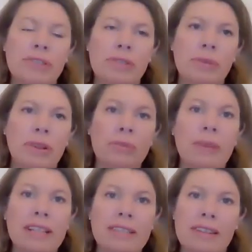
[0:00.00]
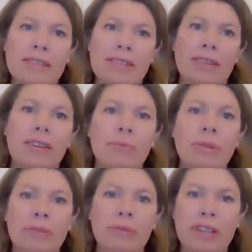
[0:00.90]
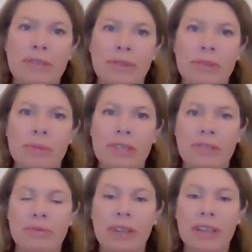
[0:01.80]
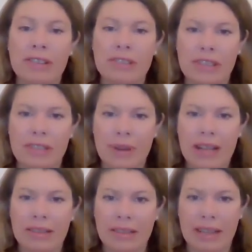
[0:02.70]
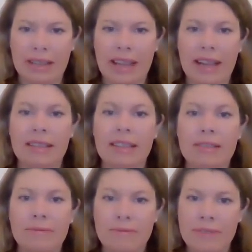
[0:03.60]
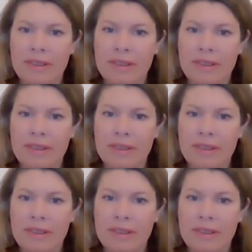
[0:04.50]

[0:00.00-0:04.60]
also, with all the maintenance, are put in a very difficult position financially as well, and can't live